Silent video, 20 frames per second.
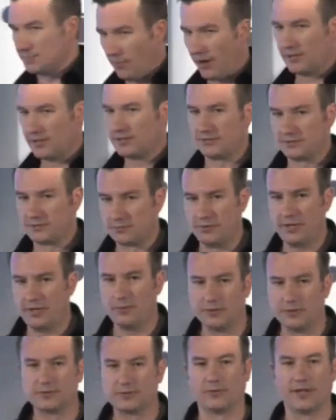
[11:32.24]
Microsoft really
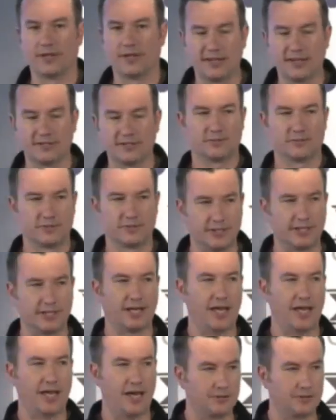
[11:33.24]
wants all their customers in the
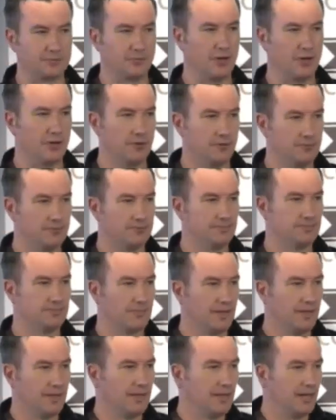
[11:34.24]
cloud as well.
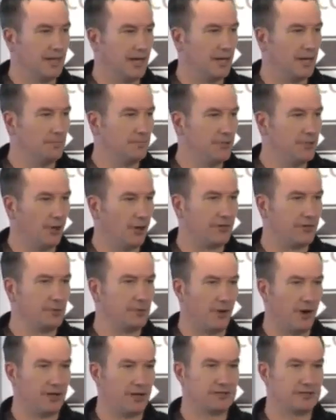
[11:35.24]
I think
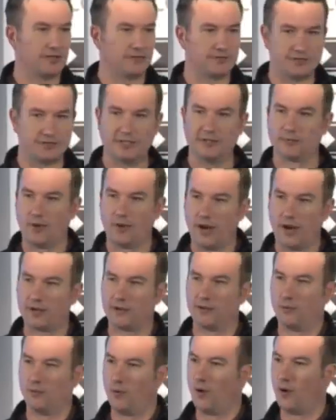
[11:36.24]
Microsoft's seen the writing
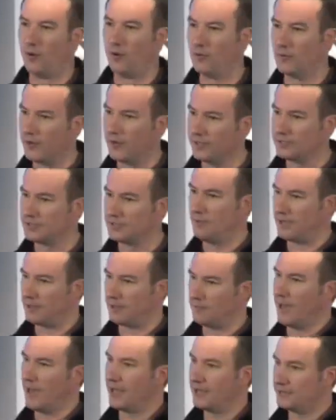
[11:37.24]
on the wall, and to be
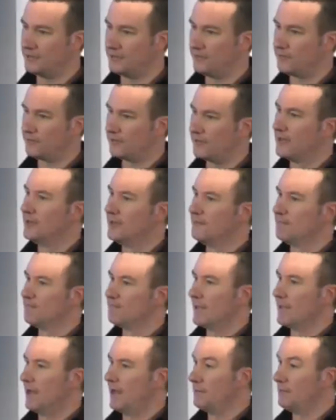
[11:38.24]
competitive
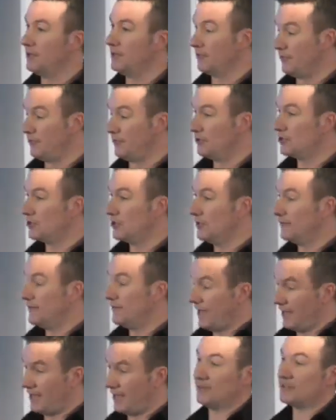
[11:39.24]
in the future,
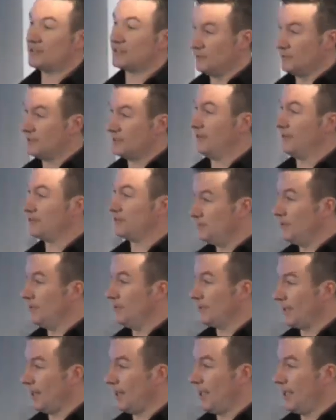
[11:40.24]
their customers have to be
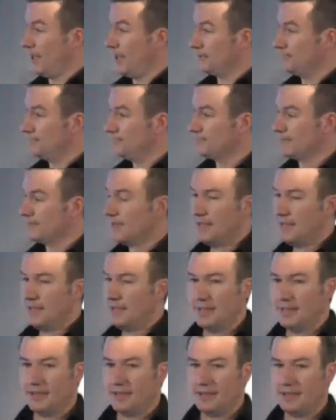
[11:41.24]
in the cloud.
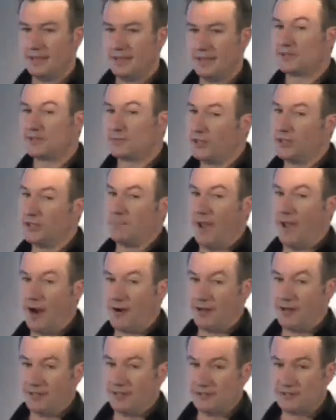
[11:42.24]
Now, what's one of the
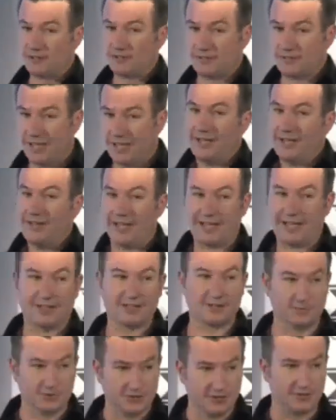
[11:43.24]
barriers to getting their
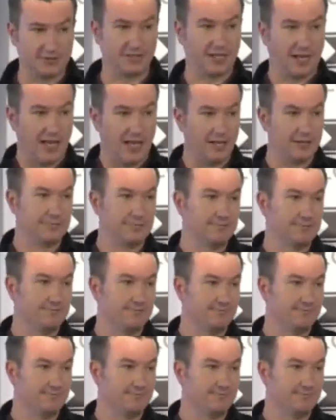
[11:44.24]
customers into the cloud?